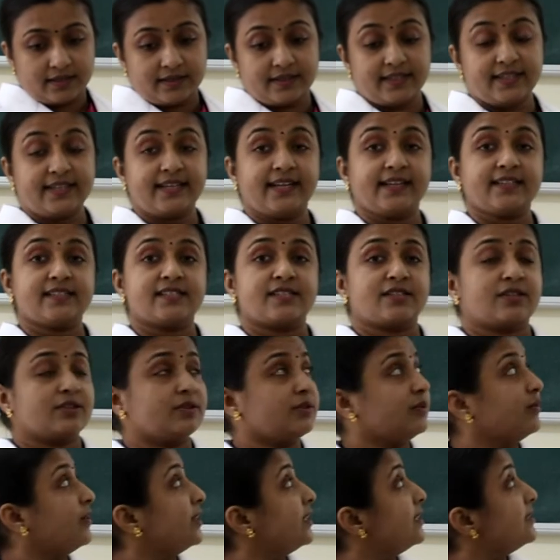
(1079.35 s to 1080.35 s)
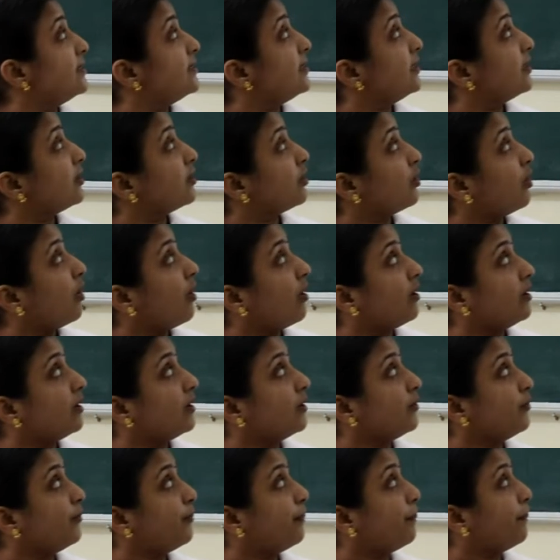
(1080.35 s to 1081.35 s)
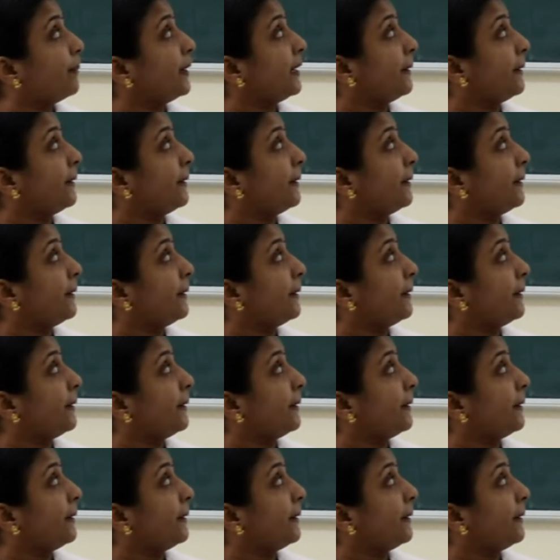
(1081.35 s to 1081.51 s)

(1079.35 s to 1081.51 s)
The next, what is the role of